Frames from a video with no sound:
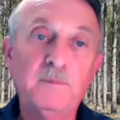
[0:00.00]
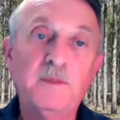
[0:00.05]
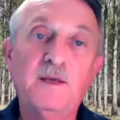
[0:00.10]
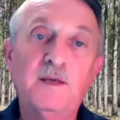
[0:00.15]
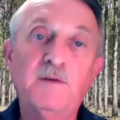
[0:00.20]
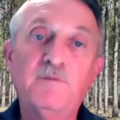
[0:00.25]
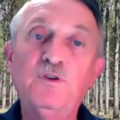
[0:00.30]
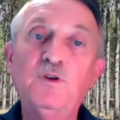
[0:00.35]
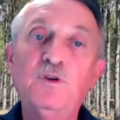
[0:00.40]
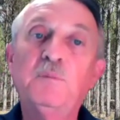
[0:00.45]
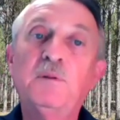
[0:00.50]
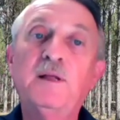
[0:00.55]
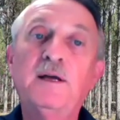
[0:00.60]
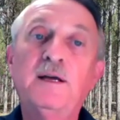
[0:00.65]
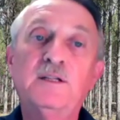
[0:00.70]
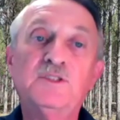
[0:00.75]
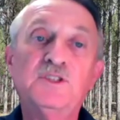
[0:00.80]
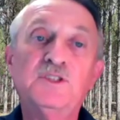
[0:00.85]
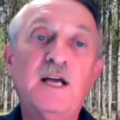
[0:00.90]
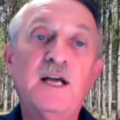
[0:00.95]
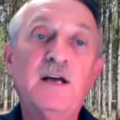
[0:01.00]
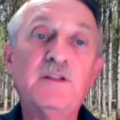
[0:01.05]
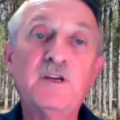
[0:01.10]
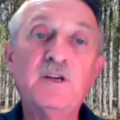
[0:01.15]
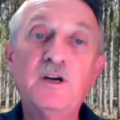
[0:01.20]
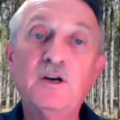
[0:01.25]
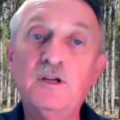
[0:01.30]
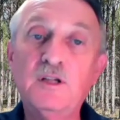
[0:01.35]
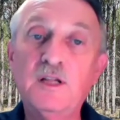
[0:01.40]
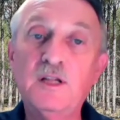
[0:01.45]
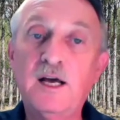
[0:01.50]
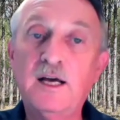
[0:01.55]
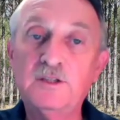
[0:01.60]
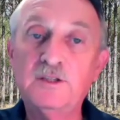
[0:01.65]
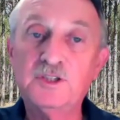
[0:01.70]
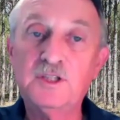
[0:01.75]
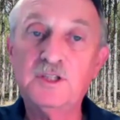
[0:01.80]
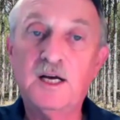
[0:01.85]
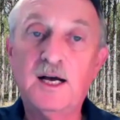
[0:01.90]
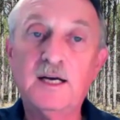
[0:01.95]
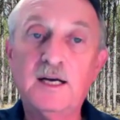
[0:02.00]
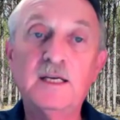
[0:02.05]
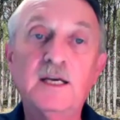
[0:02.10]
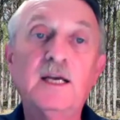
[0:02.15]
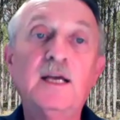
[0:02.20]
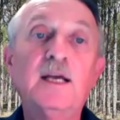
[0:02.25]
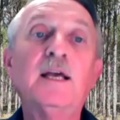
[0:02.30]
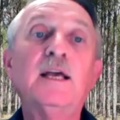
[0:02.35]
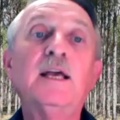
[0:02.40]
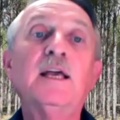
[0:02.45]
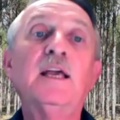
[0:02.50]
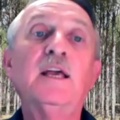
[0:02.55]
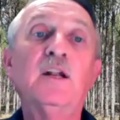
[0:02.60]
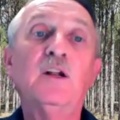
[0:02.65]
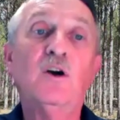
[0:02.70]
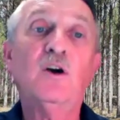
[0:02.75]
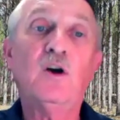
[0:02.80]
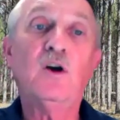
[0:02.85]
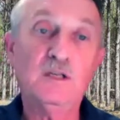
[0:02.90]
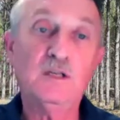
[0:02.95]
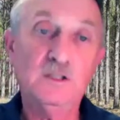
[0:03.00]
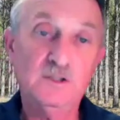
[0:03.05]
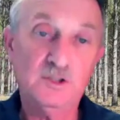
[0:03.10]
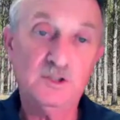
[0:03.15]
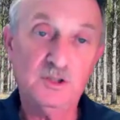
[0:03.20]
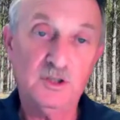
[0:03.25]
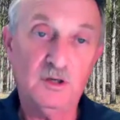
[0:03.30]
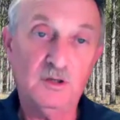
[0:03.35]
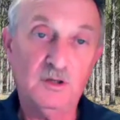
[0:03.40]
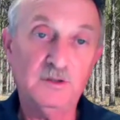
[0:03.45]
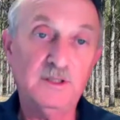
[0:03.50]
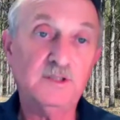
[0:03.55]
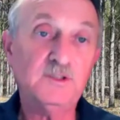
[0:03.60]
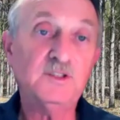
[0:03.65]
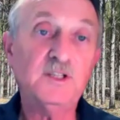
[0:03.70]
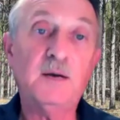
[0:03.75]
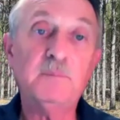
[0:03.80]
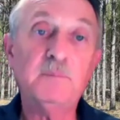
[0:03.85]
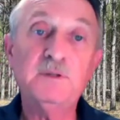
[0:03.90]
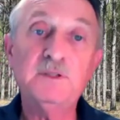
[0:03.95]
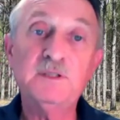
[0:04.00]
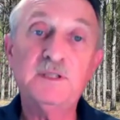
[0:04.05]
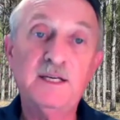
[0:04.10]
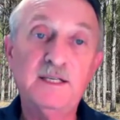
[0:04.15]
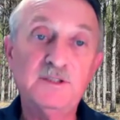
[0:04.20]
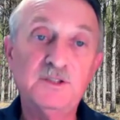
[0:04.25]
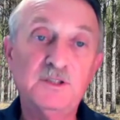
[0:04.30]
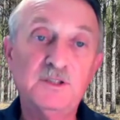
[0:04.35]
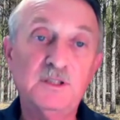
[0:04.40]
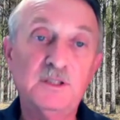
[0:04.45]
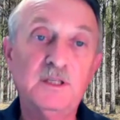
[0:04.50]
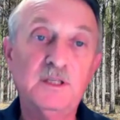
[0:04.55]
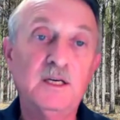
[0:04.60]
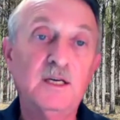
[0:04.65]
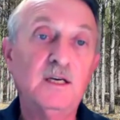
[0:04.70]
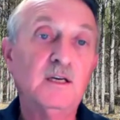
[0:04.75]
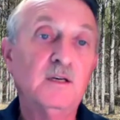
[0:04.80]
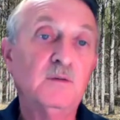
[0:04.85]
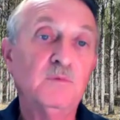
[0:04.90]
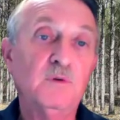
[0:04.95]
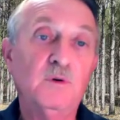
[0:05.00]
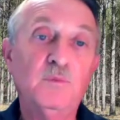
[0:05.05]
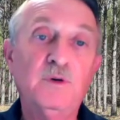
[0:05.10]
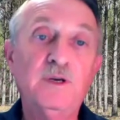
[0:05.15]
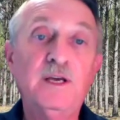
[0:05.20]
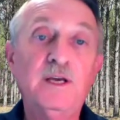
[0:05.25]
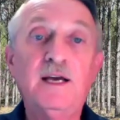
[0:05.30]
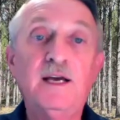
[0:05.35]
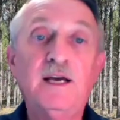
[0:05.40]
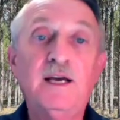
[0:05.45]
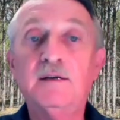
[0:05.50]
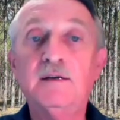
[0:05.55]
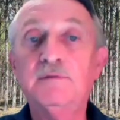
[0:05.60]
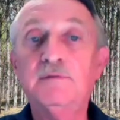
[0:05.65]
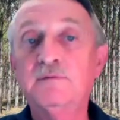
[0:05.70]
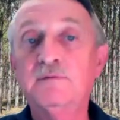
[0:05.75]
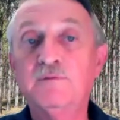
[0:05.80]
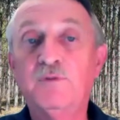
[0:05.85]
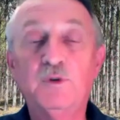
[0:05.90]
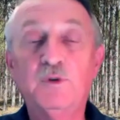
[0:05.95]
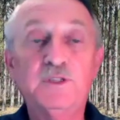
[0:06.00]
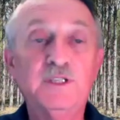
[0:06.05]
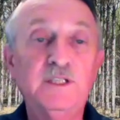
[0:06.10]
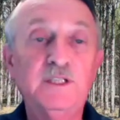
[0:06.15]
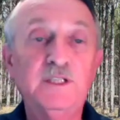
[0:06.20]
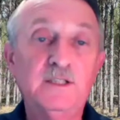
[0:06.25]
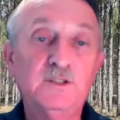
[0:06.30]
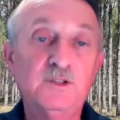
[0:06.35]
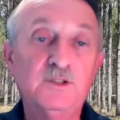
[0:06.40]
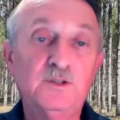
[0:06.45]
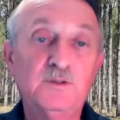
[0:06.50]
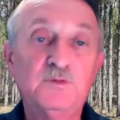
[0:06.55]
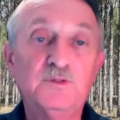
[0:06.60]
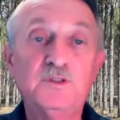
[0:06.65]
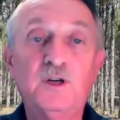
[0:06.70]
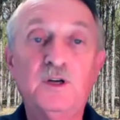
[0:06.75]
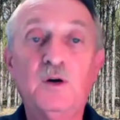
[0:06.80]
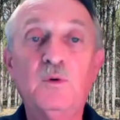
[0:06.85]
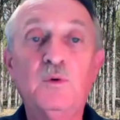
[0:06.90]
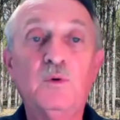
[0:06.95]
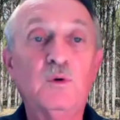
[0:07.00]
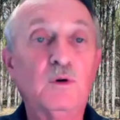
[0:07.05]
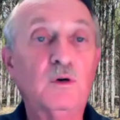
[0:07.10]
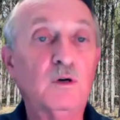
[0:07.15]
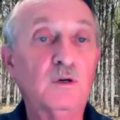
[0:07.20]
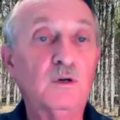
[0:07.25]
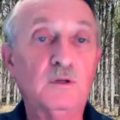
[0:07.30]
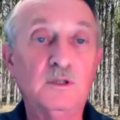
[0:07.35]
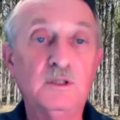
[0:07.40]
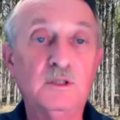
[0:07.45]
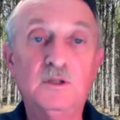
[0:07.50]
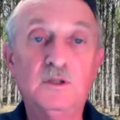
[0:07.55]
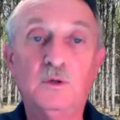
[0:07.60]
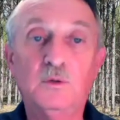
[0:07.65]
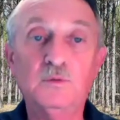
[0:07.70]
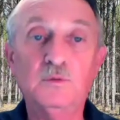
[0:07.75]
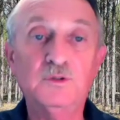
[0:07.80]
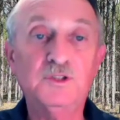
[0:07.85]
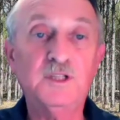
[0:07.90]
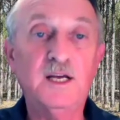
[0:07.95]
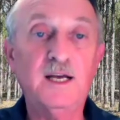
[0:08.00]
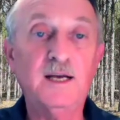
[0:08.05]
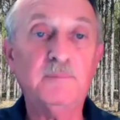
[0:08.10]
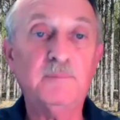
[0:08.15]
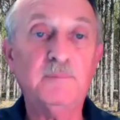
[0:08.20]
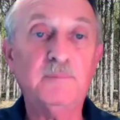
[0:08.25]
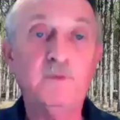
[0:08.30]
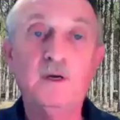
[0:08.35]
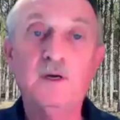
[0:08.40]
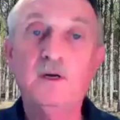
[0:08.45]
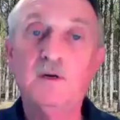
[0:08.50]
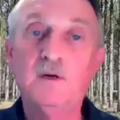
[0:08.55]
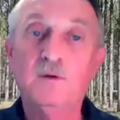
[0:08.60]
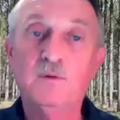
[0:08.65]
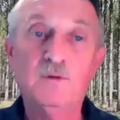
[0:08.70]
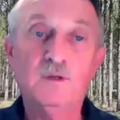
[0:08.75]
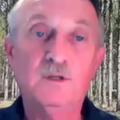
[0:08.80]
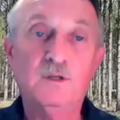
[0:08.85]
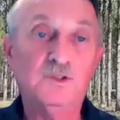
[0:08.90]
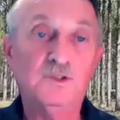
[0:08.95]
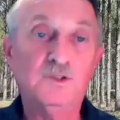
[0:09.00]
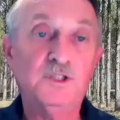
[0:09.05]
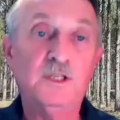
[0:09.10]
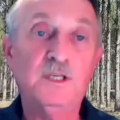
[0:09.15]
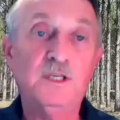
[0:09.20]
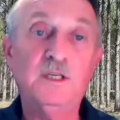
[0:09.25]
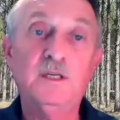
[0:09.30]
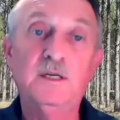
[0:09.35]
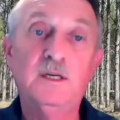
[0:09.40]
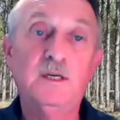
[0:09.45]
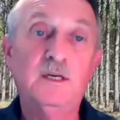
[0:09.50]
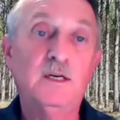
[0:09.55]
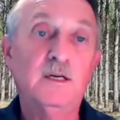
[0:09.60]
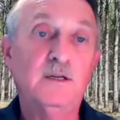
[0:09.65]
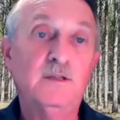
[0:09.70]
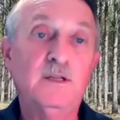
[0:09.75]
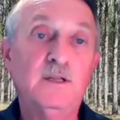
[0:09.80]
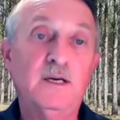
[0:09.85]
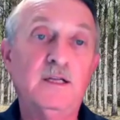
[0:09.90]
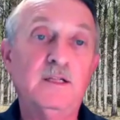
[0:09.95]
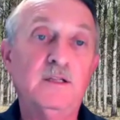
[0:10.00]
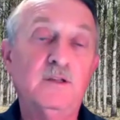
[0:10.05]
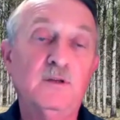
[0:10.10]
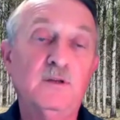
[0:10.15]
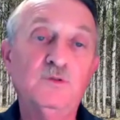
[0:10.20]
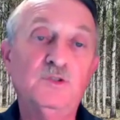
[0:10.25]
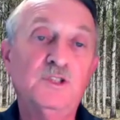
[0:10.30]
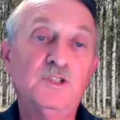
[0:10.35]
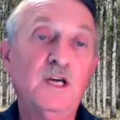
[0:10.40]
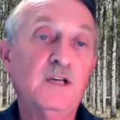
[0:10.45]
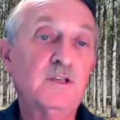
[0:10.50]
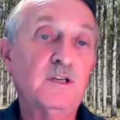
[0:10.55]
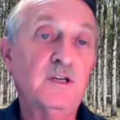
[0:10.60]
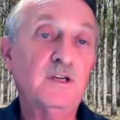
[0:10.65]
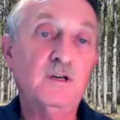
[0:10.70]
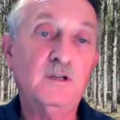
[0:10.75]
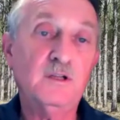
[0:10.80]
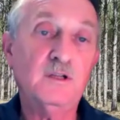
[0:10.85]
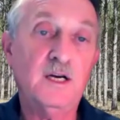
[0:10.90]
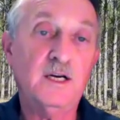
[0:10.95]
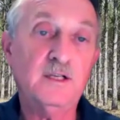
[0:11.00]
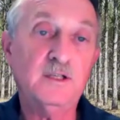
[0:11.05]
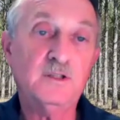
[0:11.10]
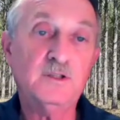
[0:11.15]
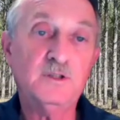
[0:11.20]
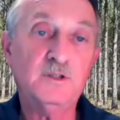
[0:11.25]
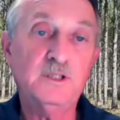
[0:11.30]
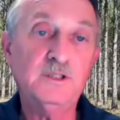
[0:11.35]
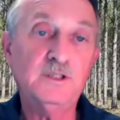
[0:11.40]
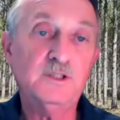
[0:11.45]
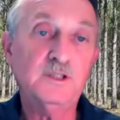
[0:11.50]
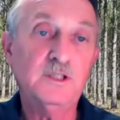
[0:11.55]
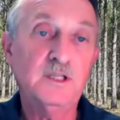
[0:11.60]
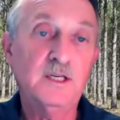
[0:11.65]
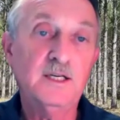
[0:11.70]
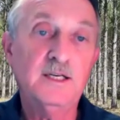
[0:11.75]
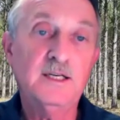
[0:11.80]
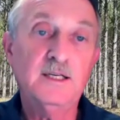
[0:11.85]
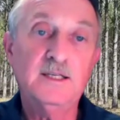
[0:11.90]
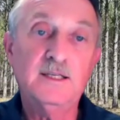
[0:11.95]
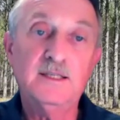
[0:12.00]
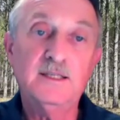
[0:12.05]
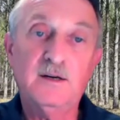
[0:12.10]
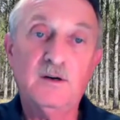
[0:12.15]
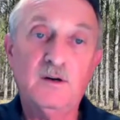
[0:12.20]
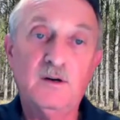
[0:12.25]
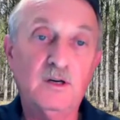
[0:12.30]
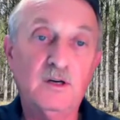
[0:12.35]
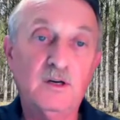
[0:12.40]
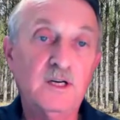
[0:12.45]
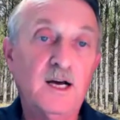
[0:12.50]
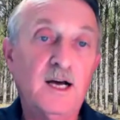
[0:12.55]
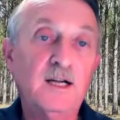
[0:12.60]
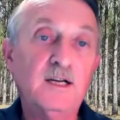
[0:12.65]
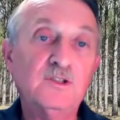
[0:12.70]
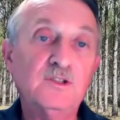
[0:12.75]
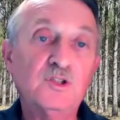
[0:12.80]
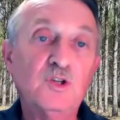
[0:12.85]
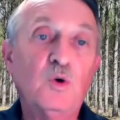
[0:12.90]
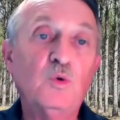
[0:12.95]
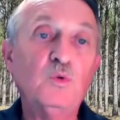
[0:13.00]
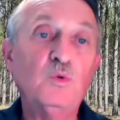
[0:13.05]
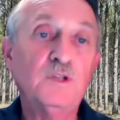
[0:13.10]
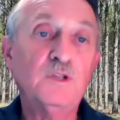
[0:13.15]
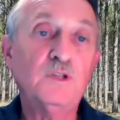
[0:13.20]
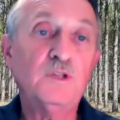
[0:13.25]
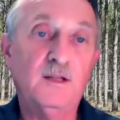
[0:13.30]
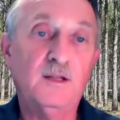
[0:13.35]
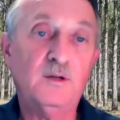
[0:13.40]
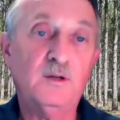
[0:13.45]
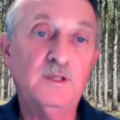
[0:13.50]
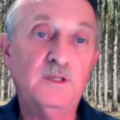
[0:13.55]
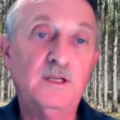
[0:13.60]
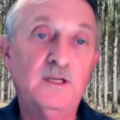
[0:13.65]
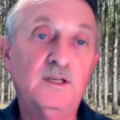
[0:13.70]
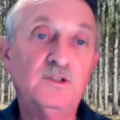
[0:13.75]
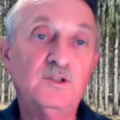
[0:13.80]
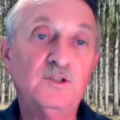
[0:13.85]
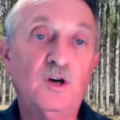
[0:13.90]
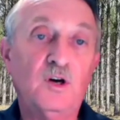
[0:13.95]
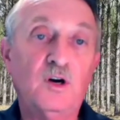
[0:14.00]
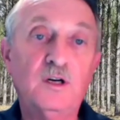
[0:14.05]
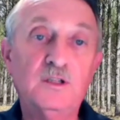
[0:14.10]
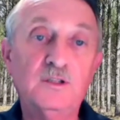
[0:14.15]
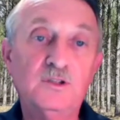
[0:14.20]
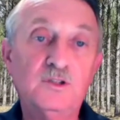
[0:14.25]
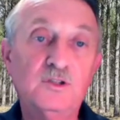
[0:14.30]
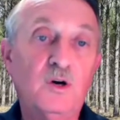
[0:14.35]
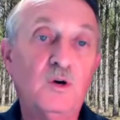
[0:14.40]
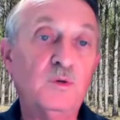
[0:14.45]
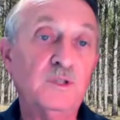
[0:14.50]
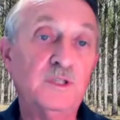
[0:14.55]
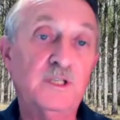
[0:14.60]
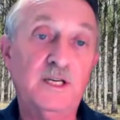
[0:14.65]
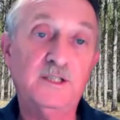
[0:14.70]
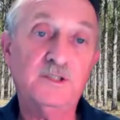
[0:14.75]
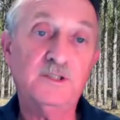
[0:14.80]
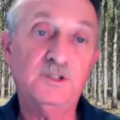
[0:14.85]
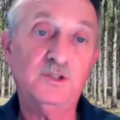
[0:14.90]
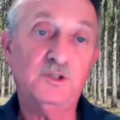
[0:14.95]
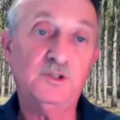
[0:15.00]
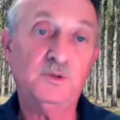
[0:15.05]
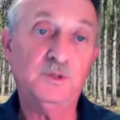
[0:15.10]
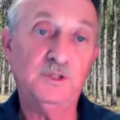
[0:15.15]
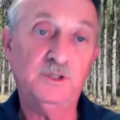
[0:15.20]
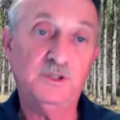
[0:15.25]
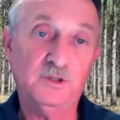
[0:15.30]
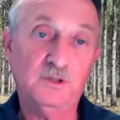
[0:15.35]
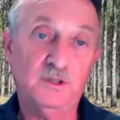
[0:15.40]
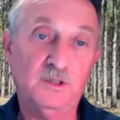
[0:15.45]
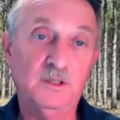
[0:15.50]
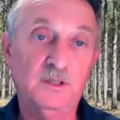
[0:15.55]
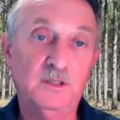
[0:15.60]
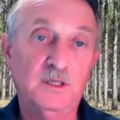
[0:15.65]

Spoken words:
If you plant South Carolina stock in Arkansas that's not been tested, when we have 14 inches of snow or a hard cold snap, we're going to see that those South Carolina trees are not as cold tolerant as Arkansas or Texas trees are.